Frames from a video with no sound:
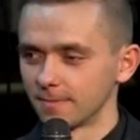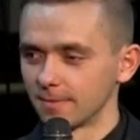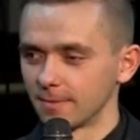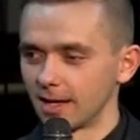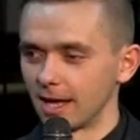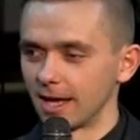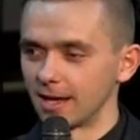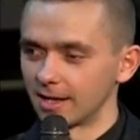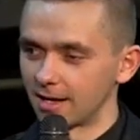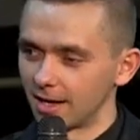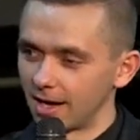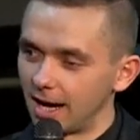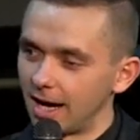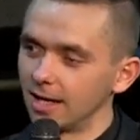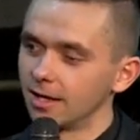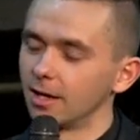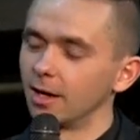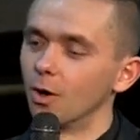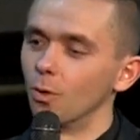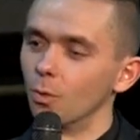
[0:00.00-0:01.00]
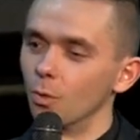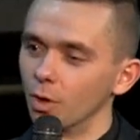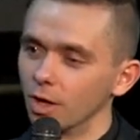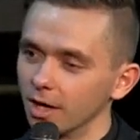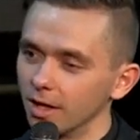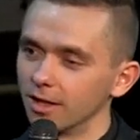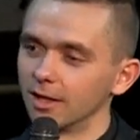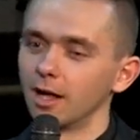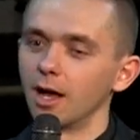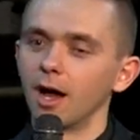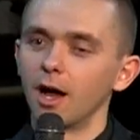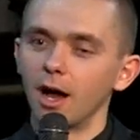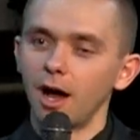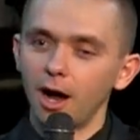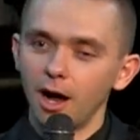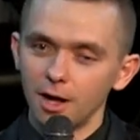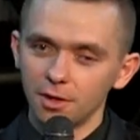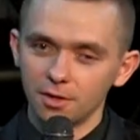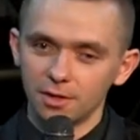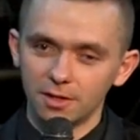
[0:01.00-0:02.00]
And God will
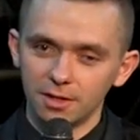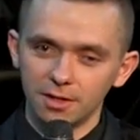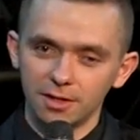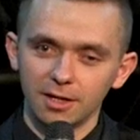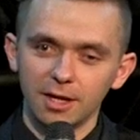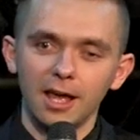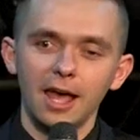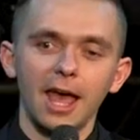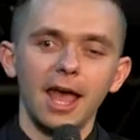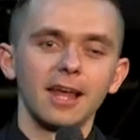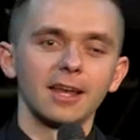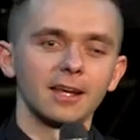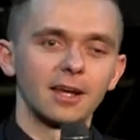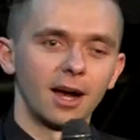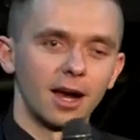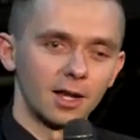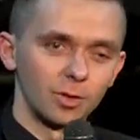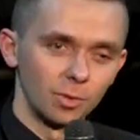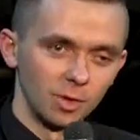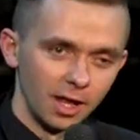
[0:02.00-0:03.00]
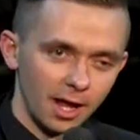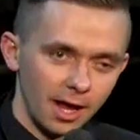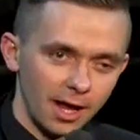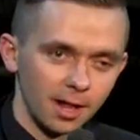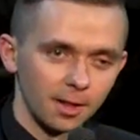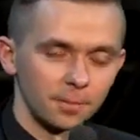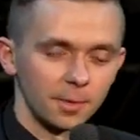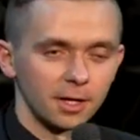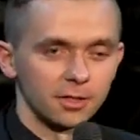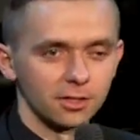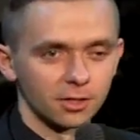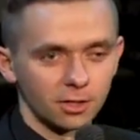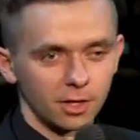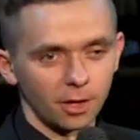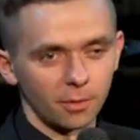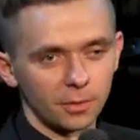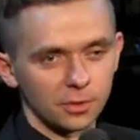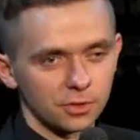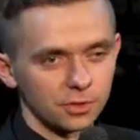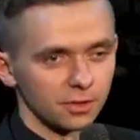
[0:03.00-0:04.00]
honor and God will help and
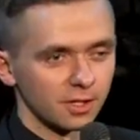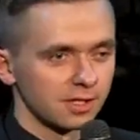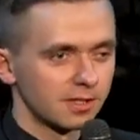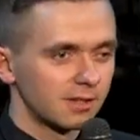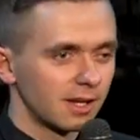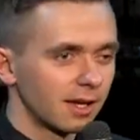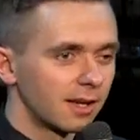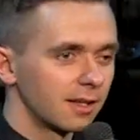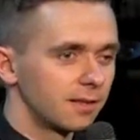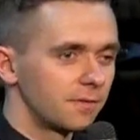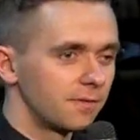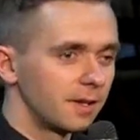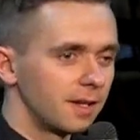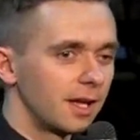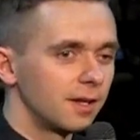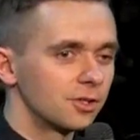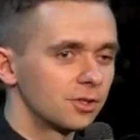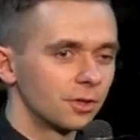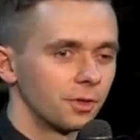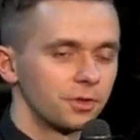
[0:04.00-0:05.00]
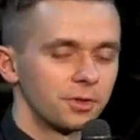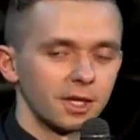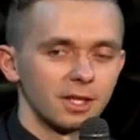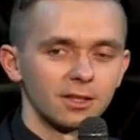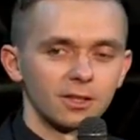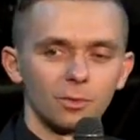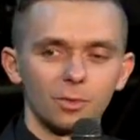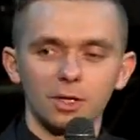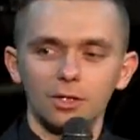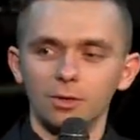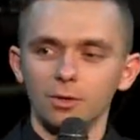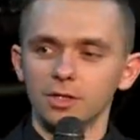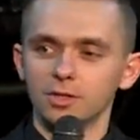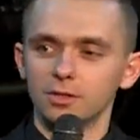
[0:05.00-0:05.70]
encourage you. The second financial thing that we do as